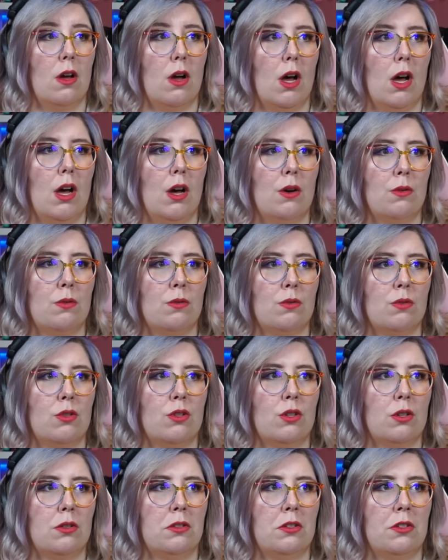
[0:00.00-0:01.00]
oh,
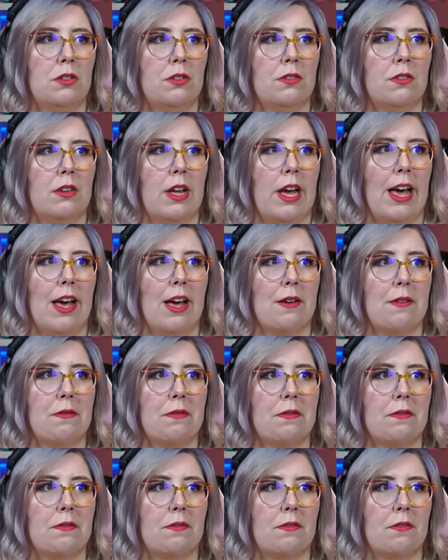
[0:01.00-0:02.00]
so you don't have
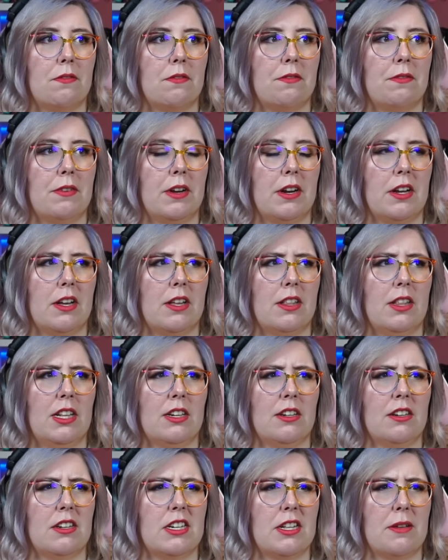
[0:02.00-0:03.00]
fairy
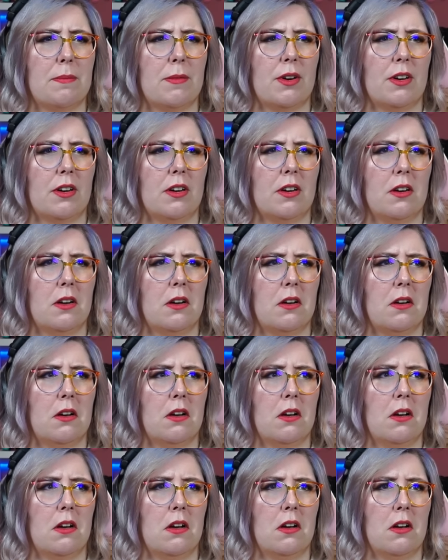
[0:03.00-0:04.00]
glitter anymore.
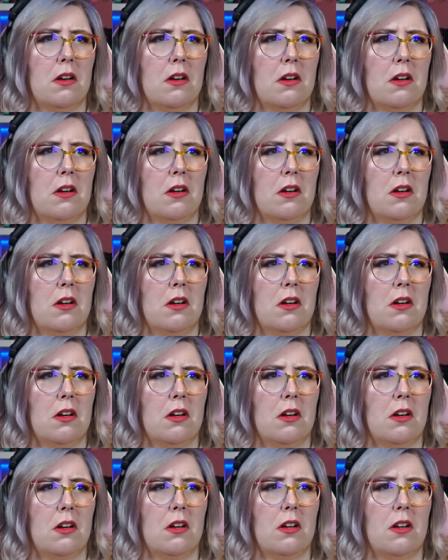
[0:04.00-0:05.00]
I wanted to
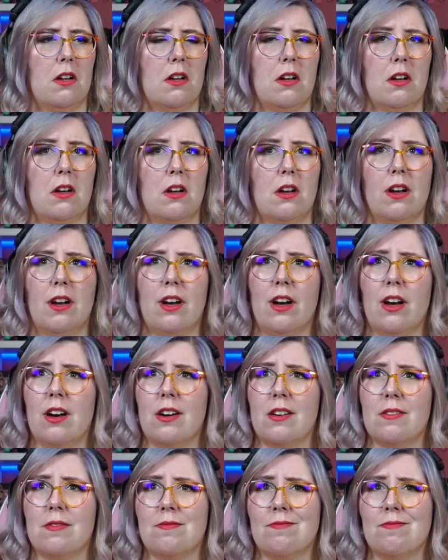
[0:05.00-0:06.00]
apologize. Oh.